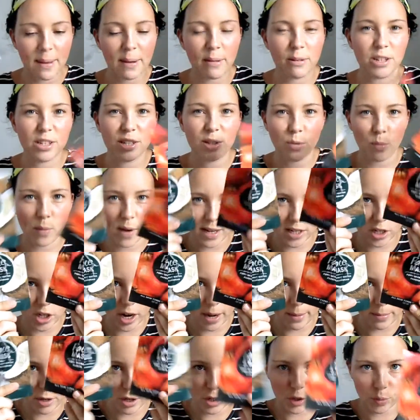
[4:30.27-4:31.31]
They were just a
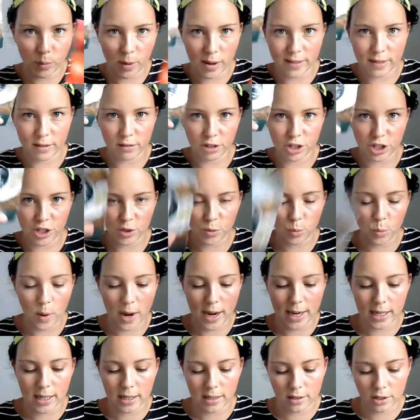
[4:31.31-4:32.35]
one-time use one. There was just
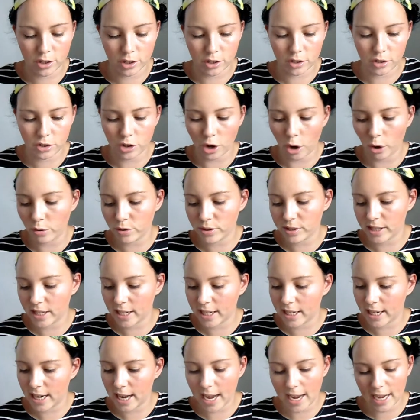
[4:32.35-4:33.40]
one dose
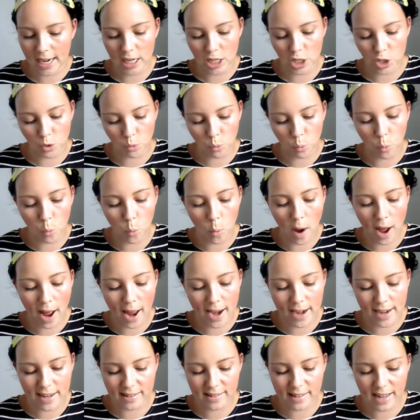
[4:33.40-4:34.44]
in each
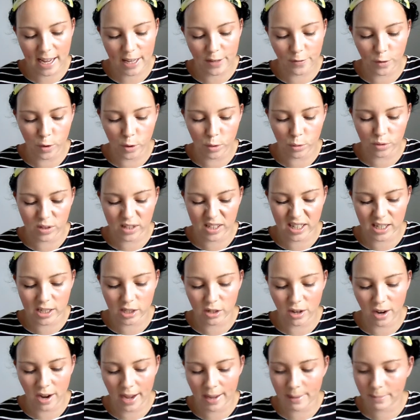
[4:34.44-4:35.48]
one. It says for all skin
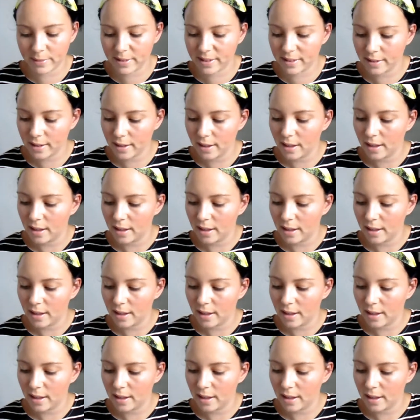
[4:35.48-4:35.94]
types.